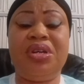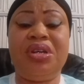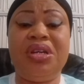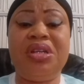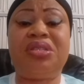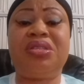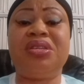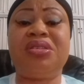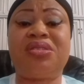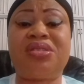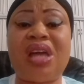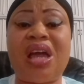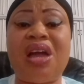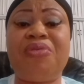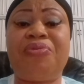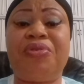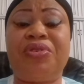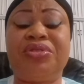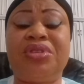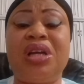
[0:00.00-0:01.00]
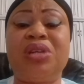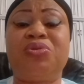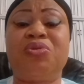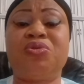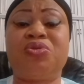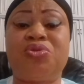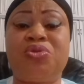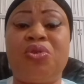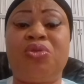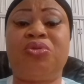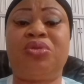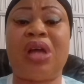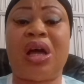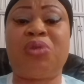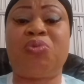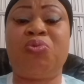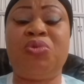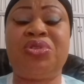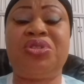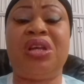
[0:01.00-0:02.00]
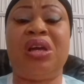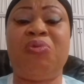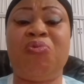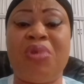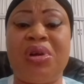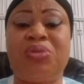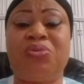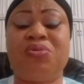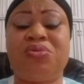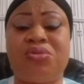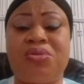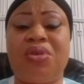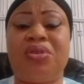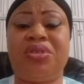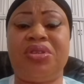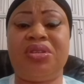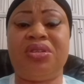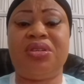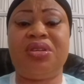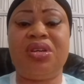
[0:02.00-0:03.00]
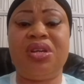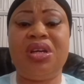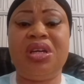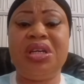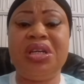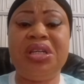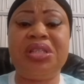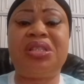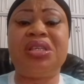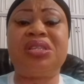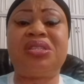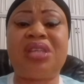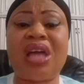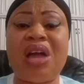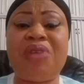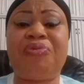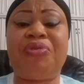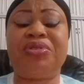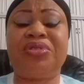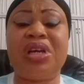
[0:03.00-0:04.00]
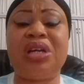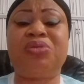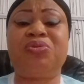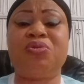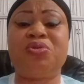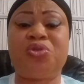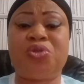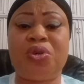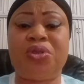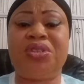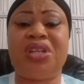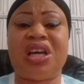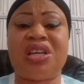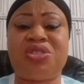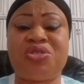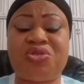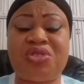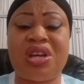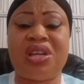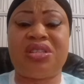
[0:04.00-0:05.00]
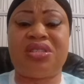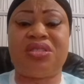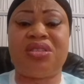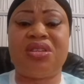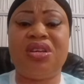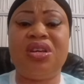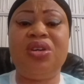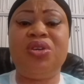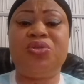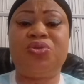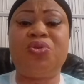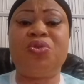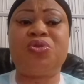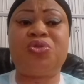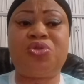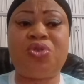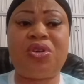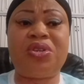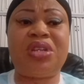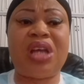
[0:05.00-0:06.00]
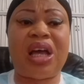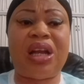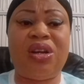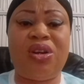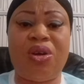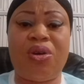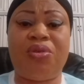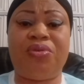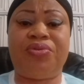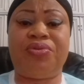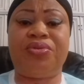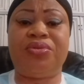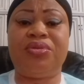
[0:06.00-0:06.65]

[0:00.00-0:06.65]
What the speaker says: It is time for them to show that which they went to study. It is time for them to show their strength, to show their love,